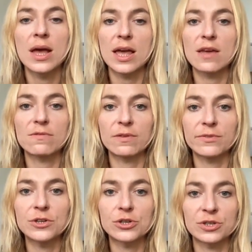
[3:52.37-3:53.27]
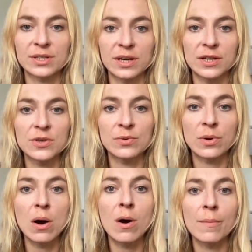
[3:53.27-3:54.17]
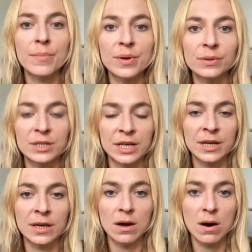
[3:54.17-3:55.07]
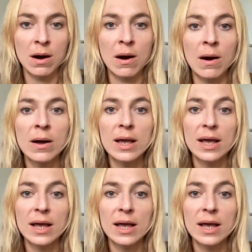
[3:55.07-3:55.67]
if the features that you are building are